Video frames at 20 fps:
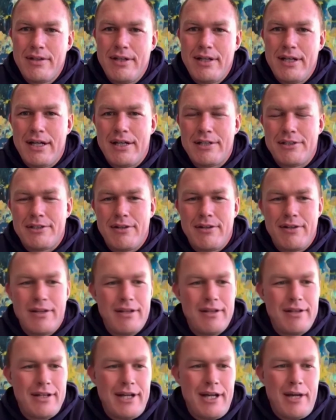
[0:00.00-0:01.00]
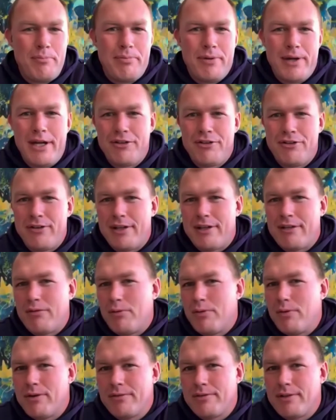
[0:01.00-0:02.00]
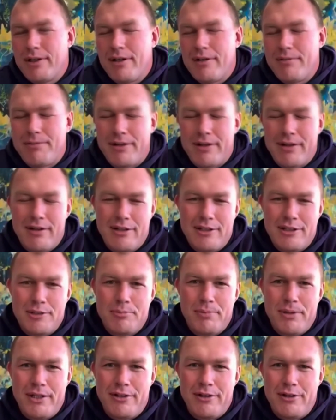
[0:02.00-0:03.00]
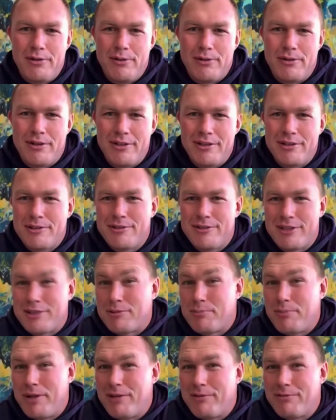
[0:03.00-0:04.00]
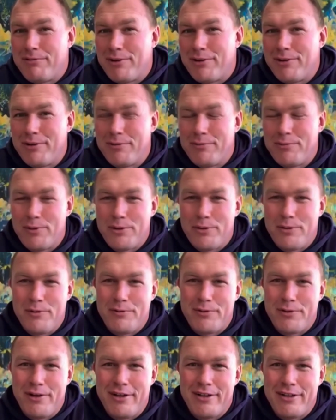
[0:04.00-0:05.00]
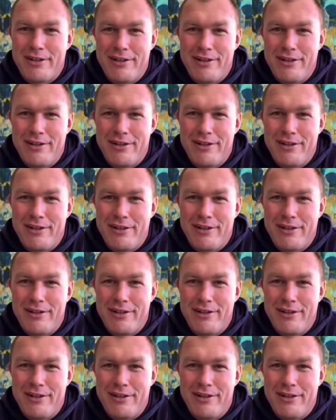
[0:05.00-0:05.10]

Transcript: Yeah, so the name Patriot, or in Afrikaans Patriot, is just being fond of what you've got.